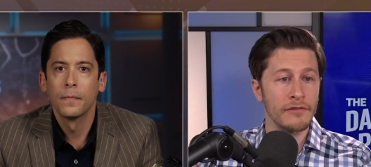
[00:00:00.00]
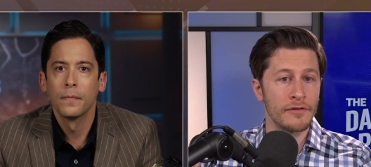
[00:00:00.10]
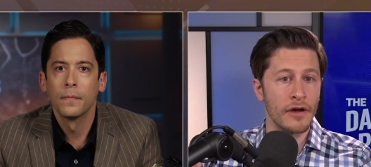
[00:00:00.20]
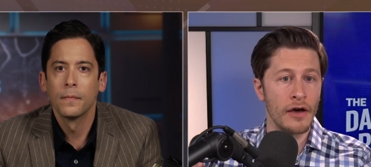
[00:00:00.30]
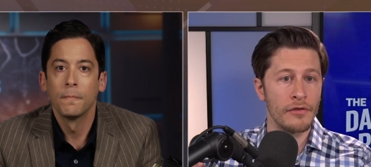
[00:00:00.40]

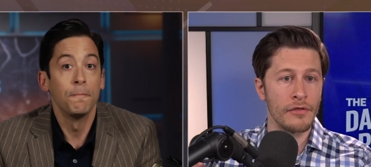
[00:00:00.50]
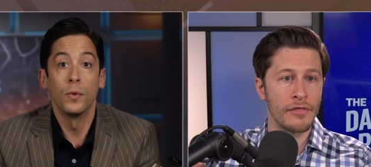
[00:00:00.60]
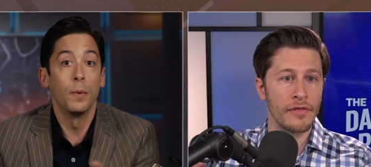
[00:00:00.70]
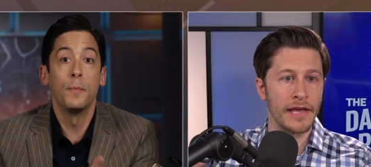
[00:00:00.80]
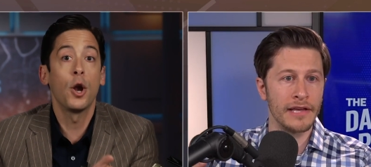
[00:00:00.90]
Speaker 1: for other
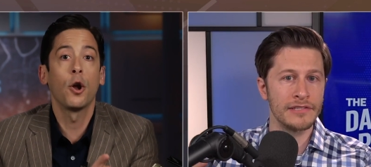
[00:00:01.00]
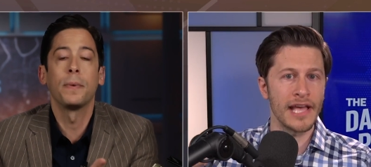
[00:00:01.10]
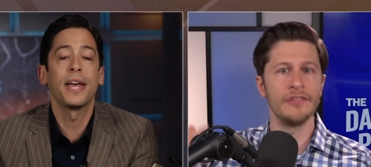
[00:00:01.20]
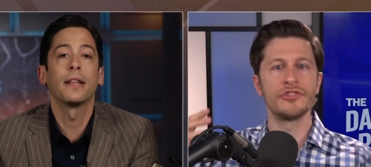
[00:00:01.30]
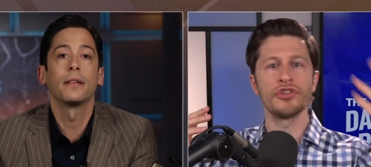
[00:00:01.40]
things. No,
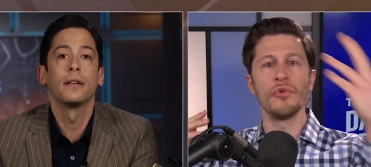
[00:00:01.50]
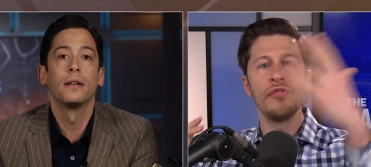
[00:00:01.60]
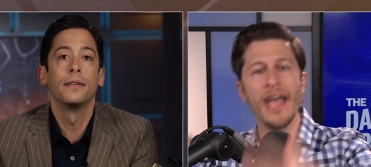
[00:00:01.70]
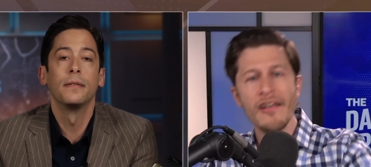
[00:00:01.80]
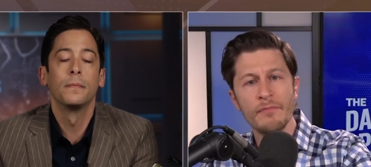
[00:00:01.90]
no, no but that, so
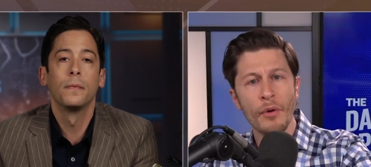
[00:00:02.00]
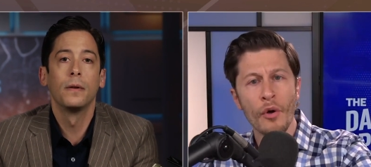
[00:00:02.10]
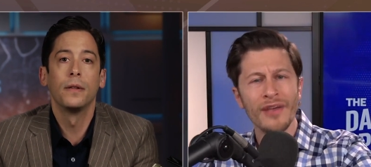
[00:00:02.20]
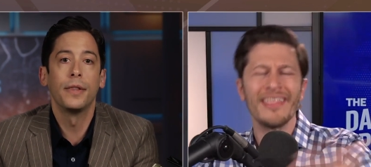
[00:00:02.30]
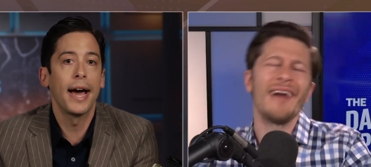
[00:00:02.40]
they've
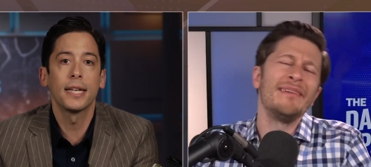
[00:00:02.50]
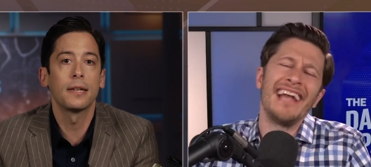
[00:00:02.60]
broken. The, that